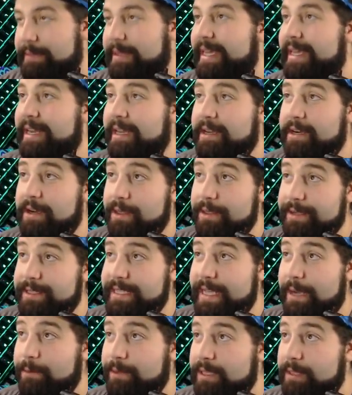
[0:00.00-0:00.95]
be getting another
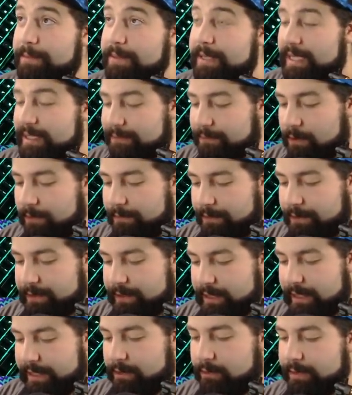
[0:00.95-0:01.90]
set with the PS4
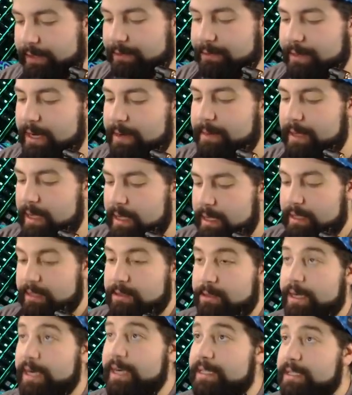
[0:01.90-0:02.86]
version. Like, holy crap.
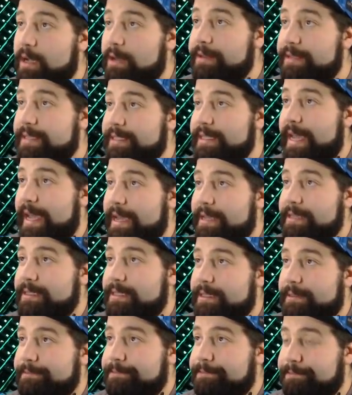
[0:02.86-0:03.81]
So here's all the
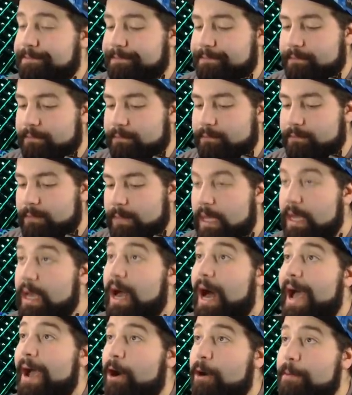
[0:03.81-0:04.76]
stands.
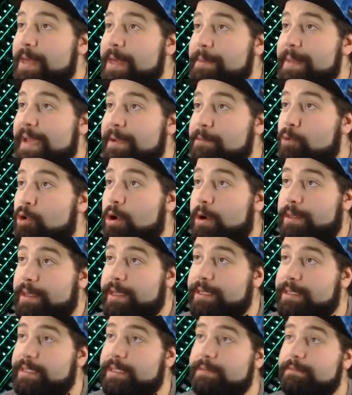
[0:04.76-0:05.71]
I hope they make more of
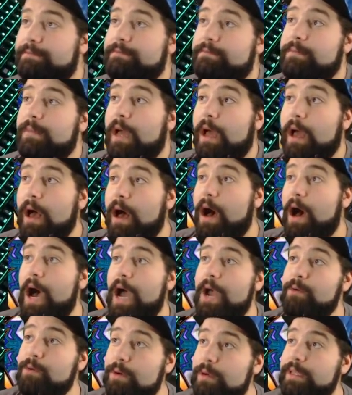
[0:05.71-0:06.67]
these.
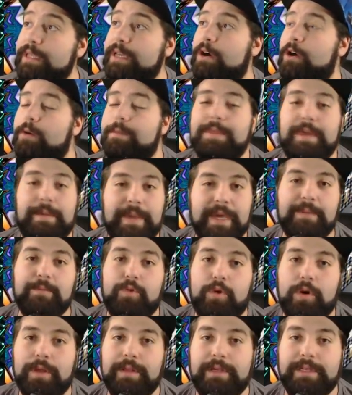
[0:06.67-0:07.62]
I really hope they make
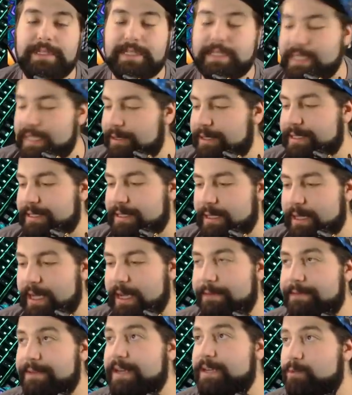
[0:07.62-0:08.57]
more of these. Seriously.
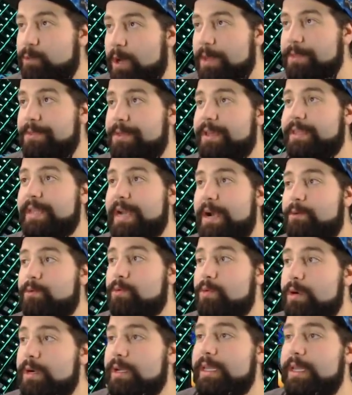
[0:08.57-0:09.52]
If there's one thing that I
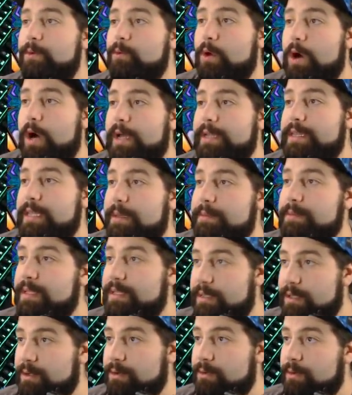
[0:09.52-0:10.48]
really want them to
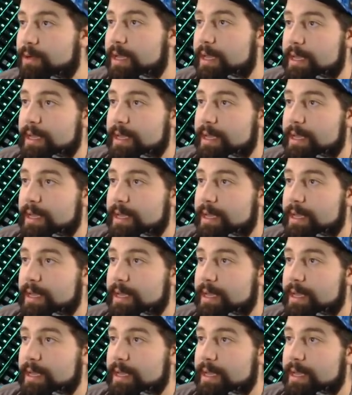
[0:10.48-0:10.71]
do